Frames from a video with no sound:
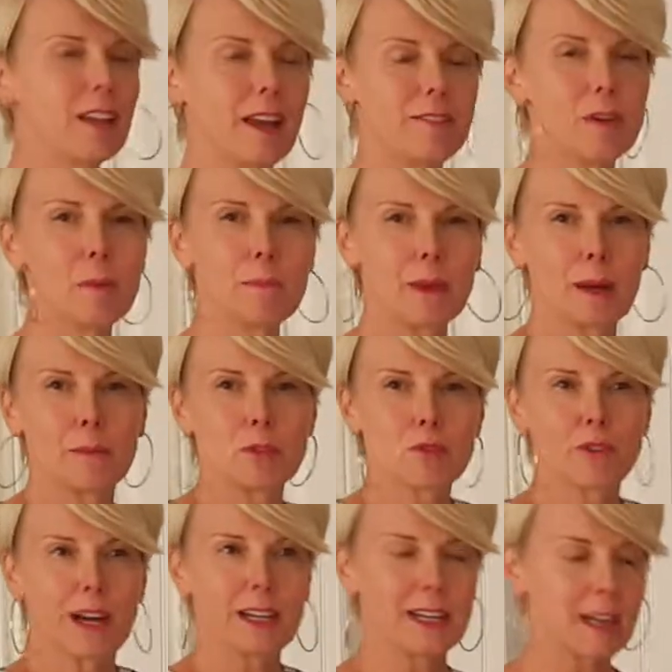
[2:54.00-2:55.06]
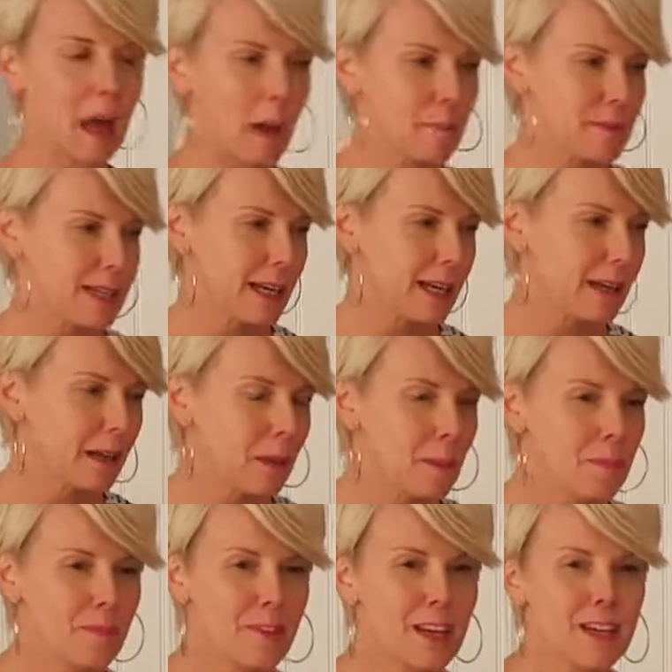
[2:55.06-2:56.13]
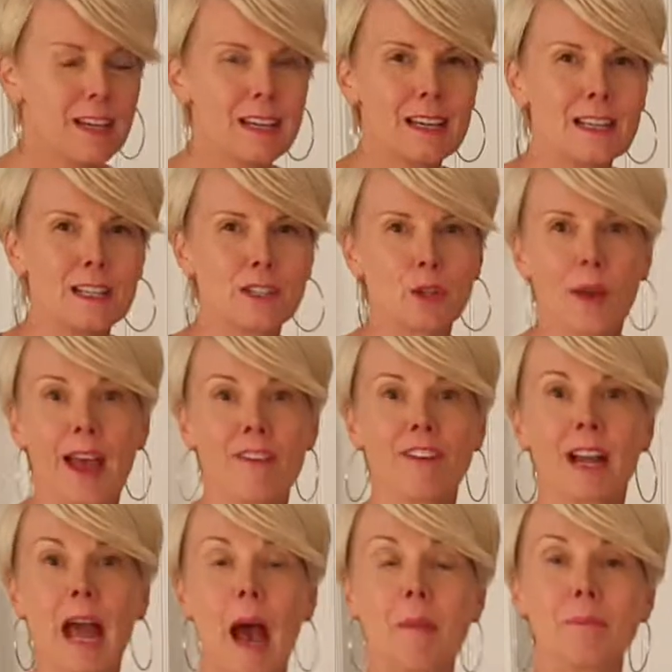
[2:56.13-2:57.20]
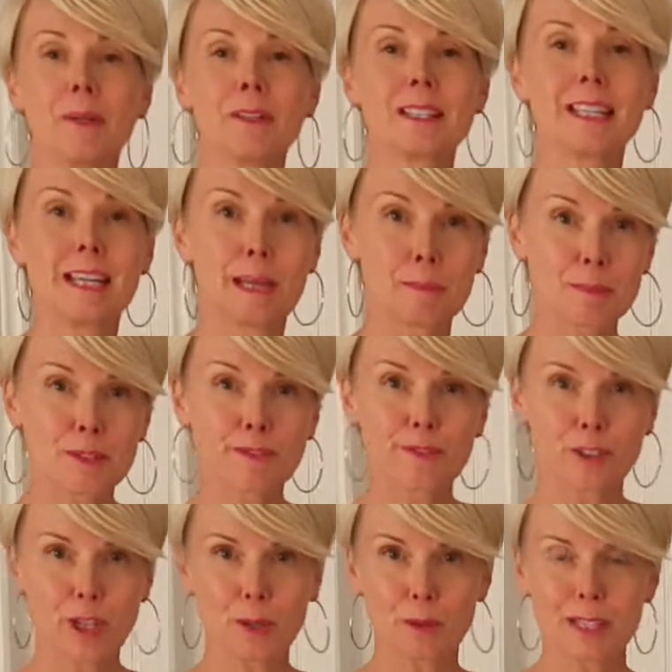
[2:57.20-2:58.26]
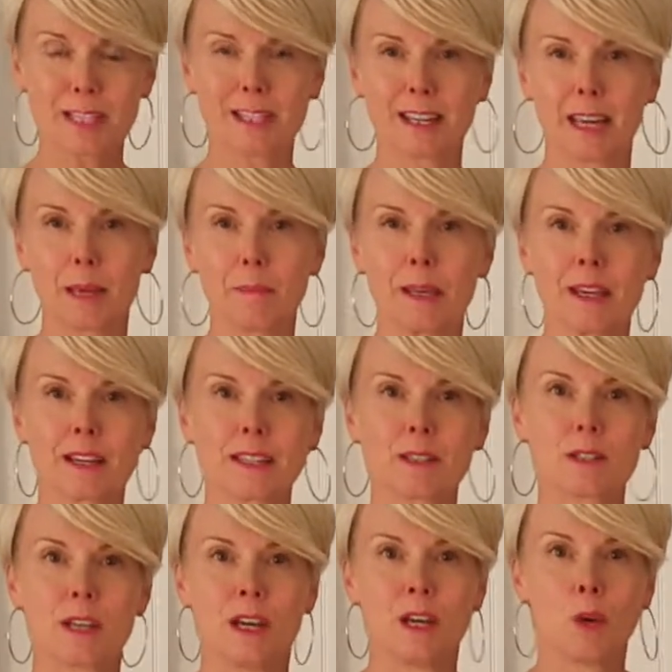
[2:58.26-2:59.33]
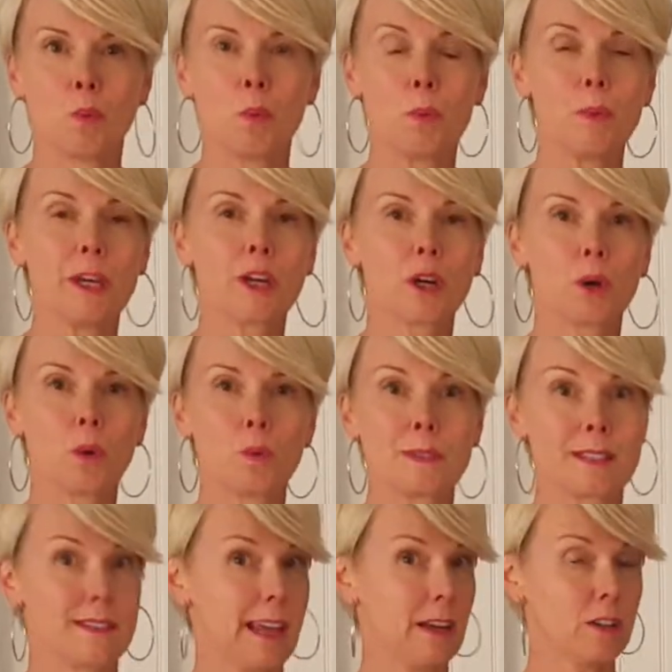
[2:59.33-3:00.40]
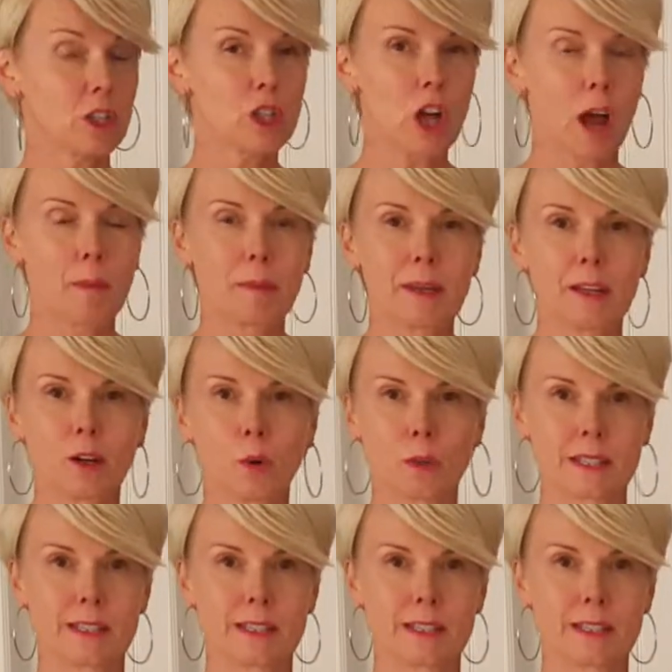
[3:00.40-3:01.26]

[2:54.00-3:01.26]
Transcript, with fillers: love it, but I was ready to update it. So I have a couple tips for you today because when we go sale shopping or